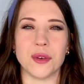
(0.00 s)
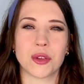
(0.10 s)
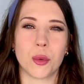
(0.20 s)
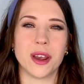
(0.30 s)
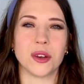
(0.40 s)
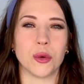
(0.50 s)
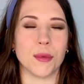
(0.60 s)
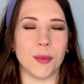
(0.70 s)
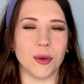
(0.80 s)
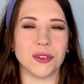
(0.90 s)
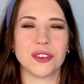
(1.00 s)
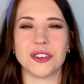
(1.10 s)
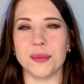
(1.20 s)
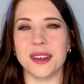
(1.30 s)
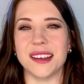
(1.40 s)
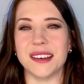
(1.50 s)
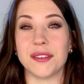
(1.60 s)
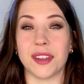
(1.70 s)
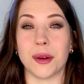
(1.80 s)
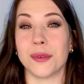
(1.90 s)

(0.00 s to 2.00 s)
It's quite gourmand to me for that